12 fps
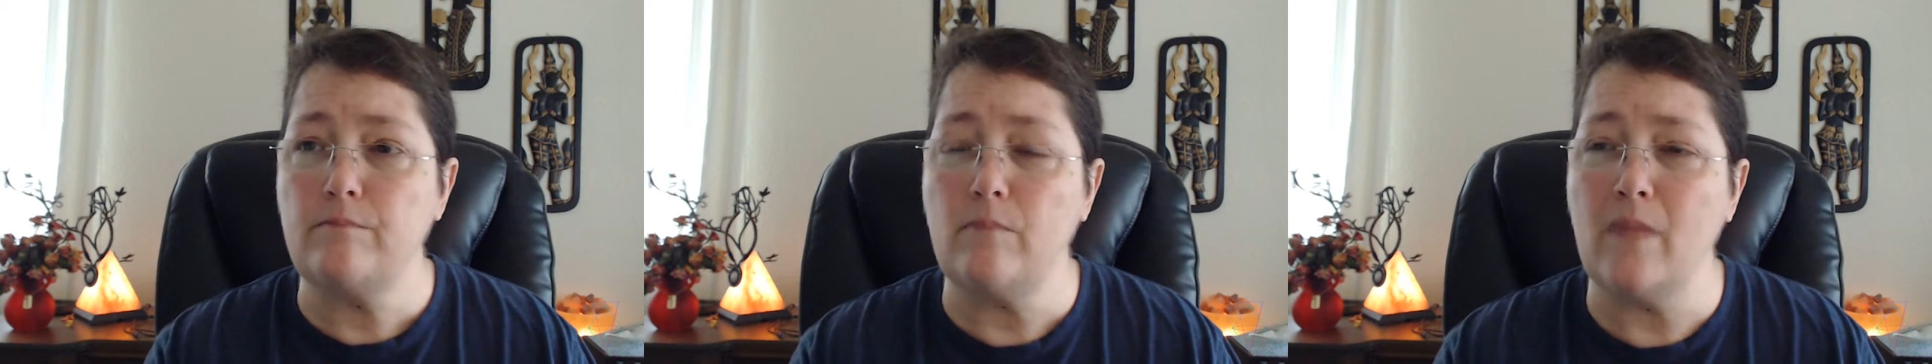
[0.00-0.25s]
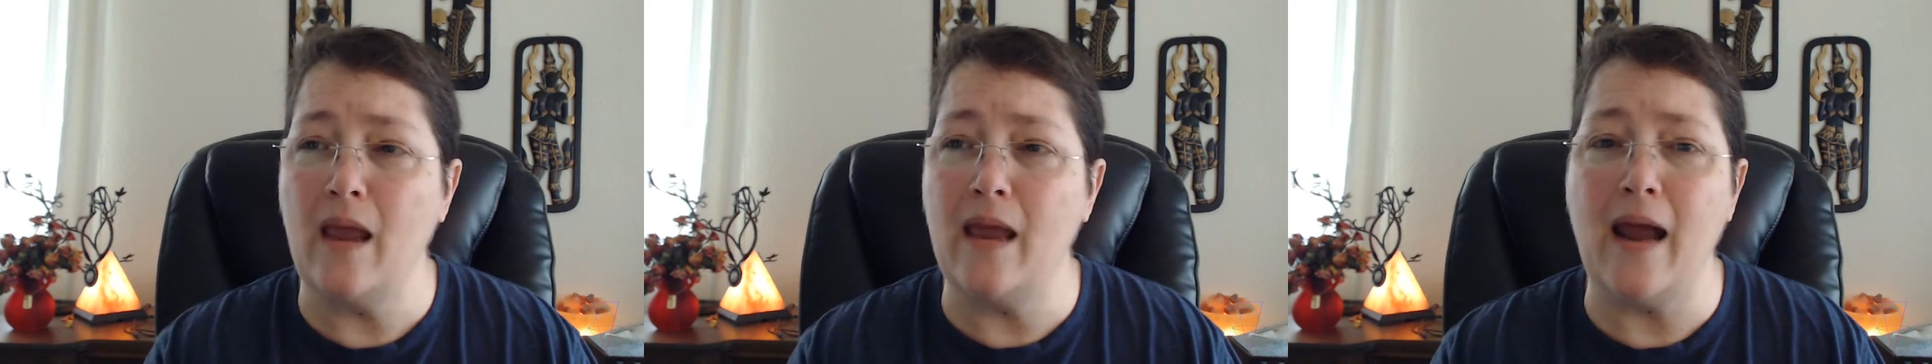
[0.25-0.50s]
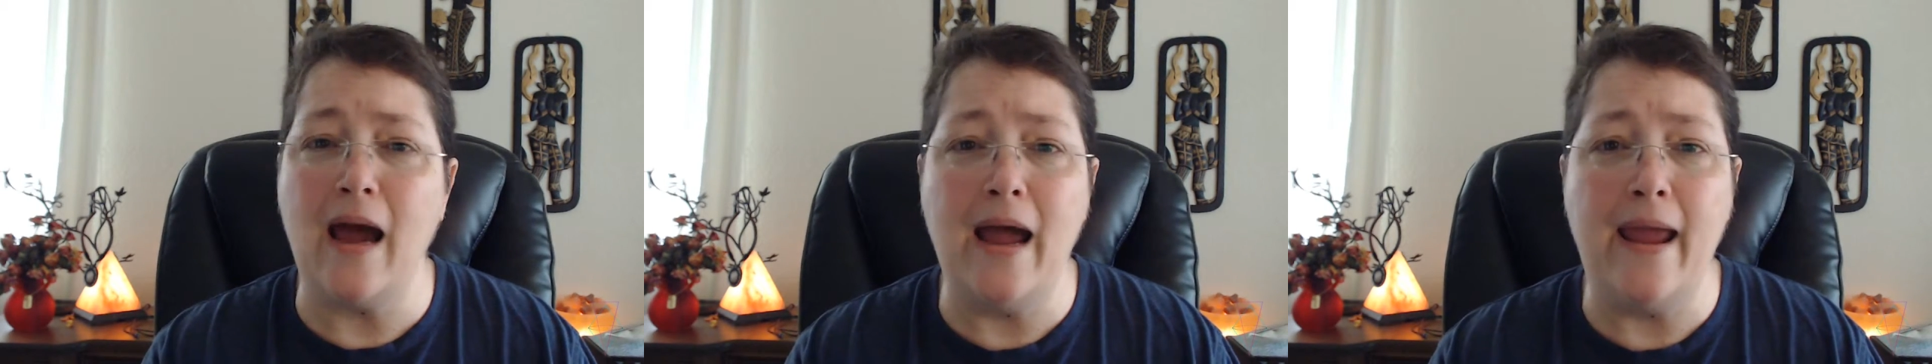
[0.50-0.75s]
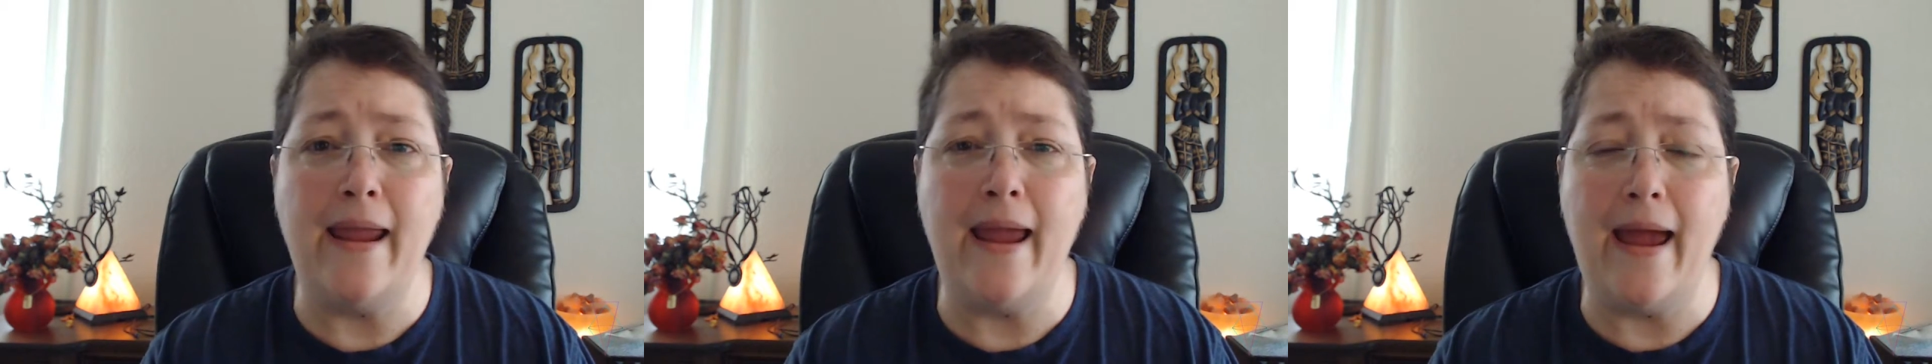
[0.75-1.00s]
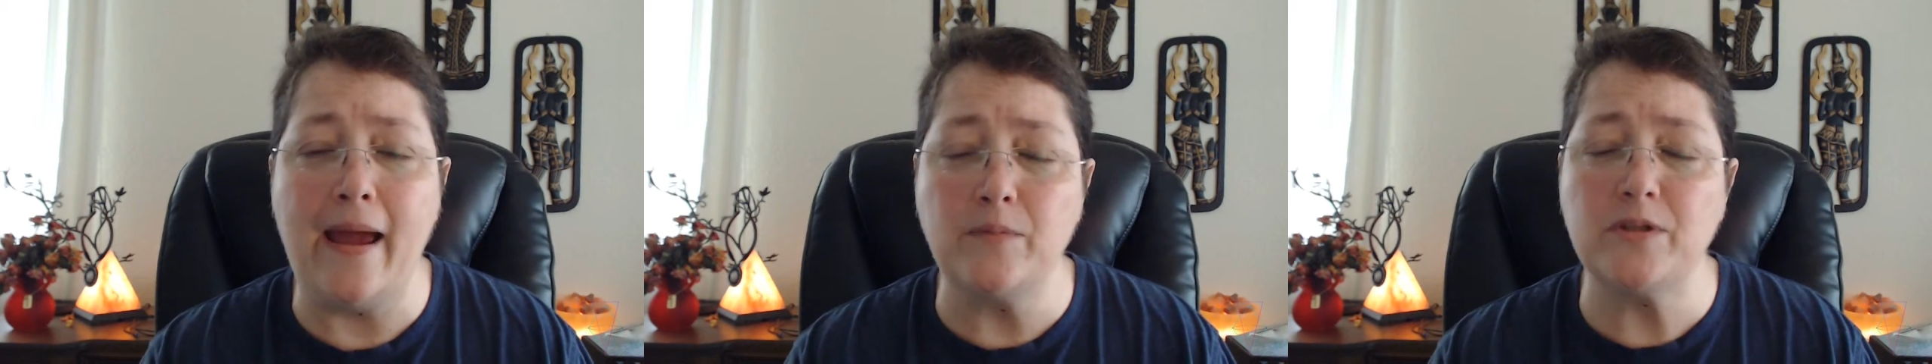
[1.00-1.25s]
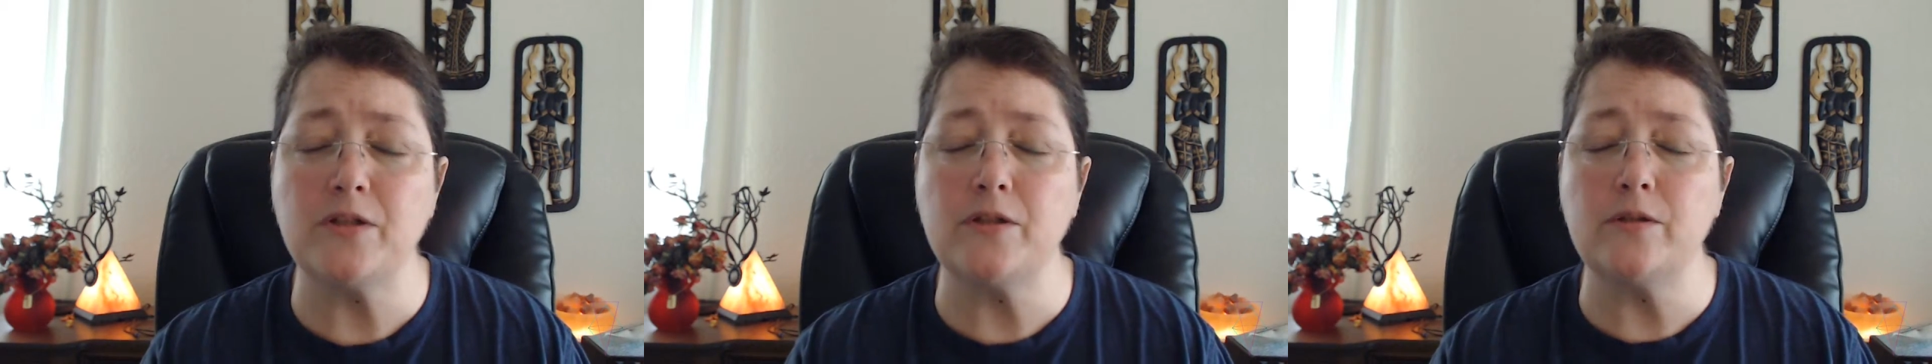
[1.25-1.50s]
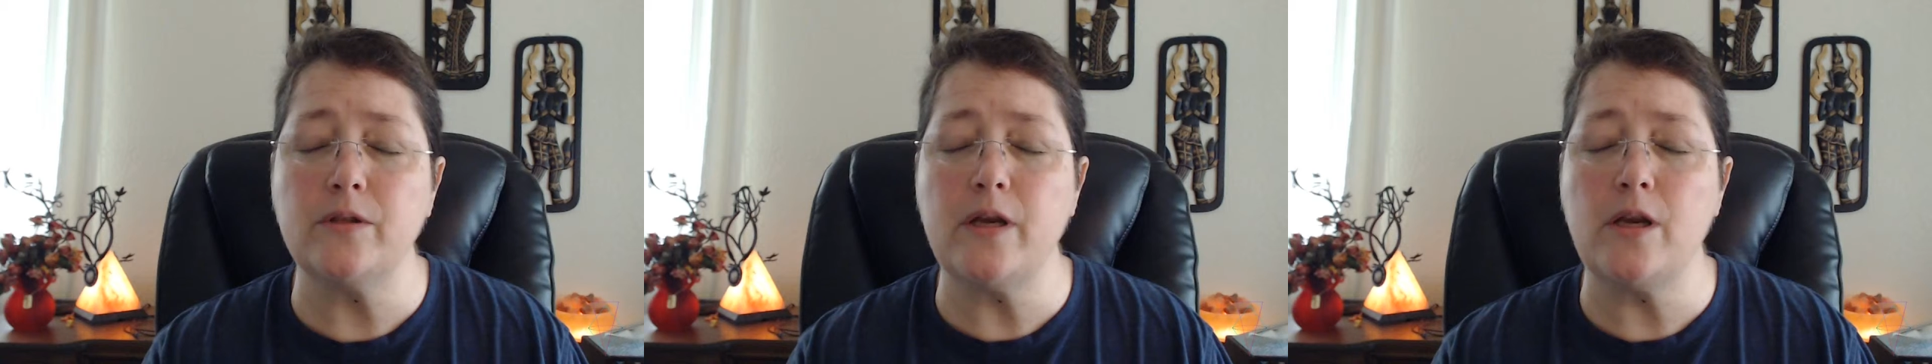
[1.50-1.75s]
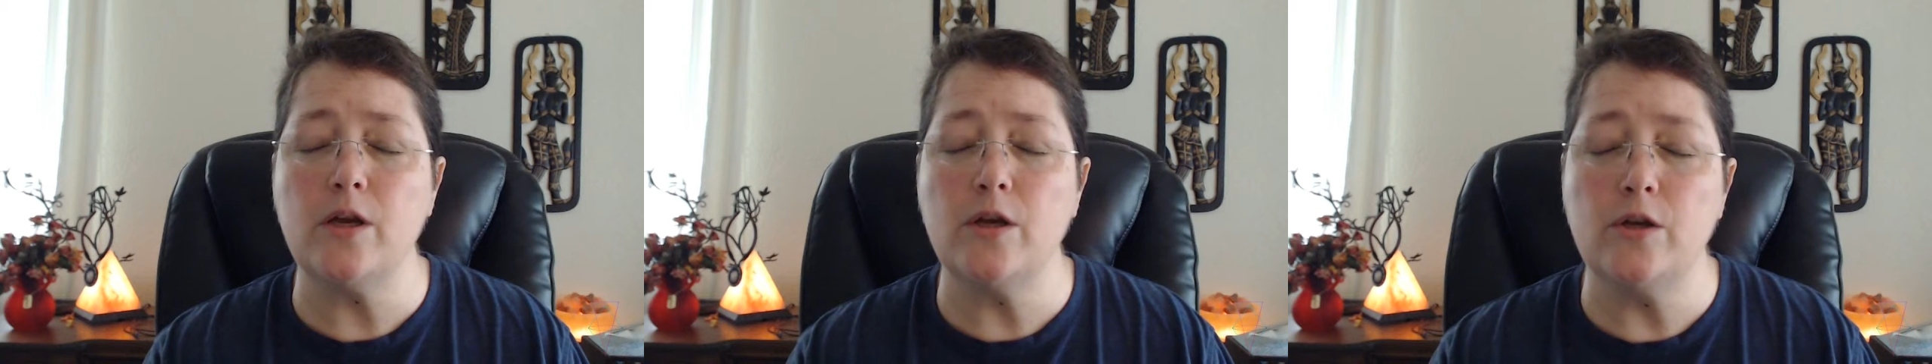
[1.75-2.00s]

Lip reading: And I absolutely